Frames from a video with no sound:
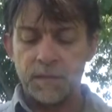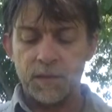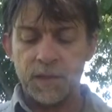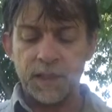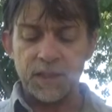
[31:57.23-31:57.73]

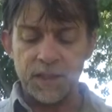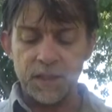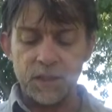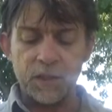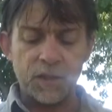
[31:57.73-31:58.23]
It's got
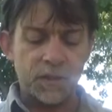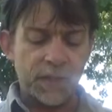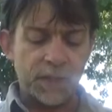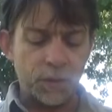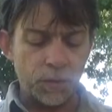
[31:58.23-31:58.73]
scissors. It's
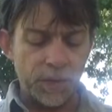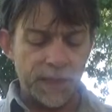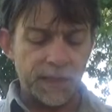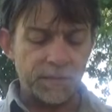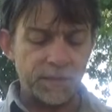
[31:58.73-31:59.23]
got 2
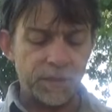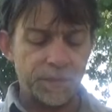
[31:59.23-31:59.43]
knives.